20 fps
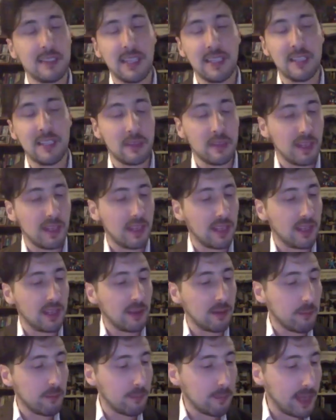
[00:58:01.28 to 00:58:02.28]
that
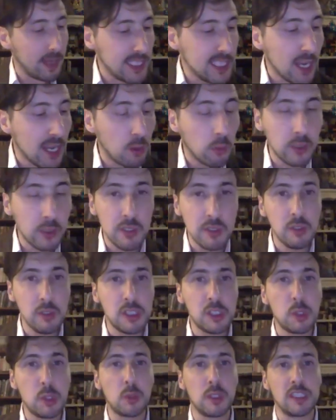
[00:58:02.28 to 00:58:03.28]
uh, Maria would
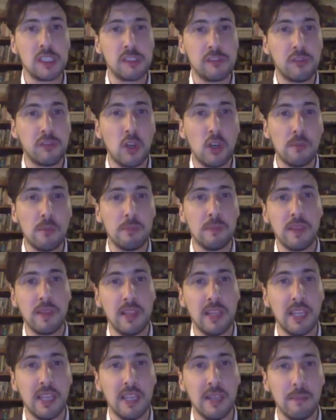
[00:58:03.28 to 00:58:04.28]
use to transform
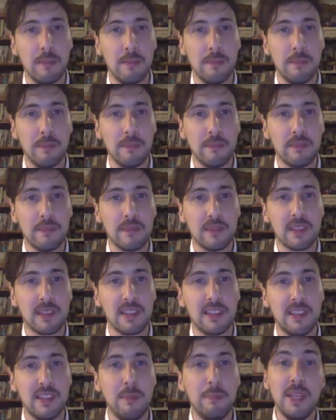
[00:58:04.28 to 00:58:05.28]
the um,
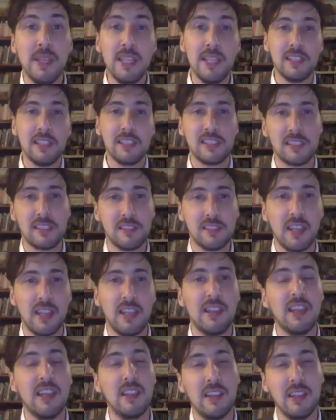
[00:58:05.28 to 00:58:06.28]
the beings, the
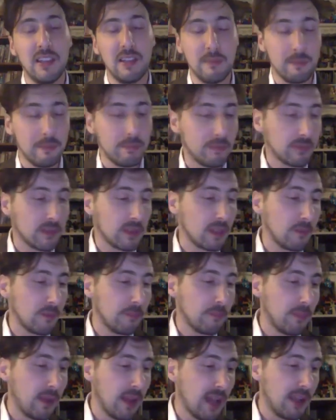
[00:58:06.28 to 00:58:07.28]
the, the um,
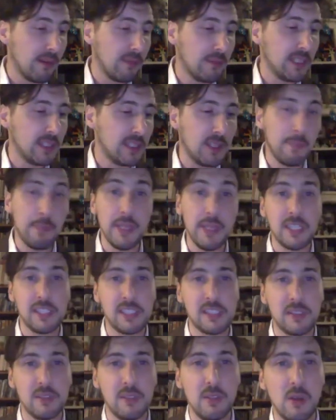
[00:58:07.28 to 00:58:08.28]
the, the
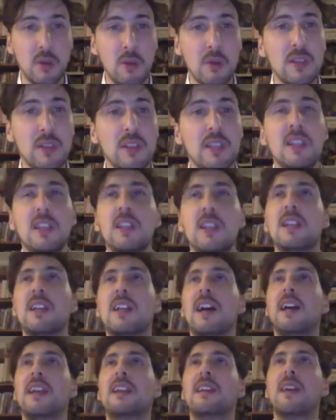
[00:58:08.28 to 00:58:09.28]
peaks you know the
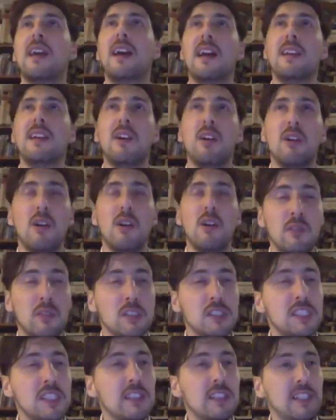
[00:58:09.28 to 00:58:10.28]
peaks. And uh, of
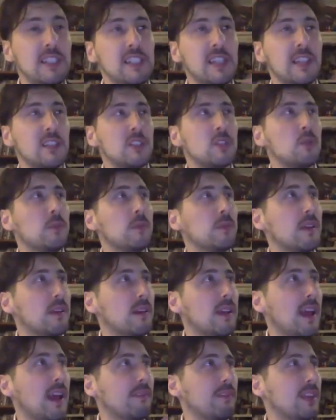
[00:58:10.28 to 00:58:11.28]
course this had to
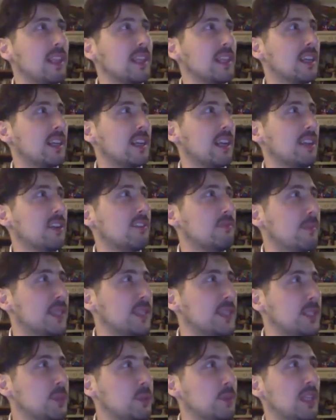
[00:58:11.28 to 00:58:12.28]
have like a kind of
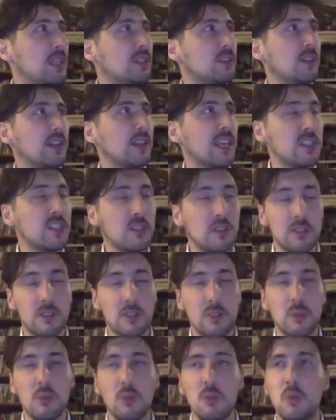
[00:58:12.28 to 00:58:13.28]
material connection
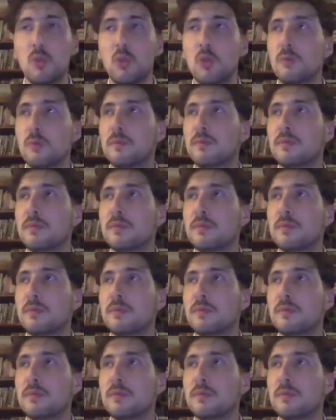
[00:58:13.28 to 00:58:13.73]
to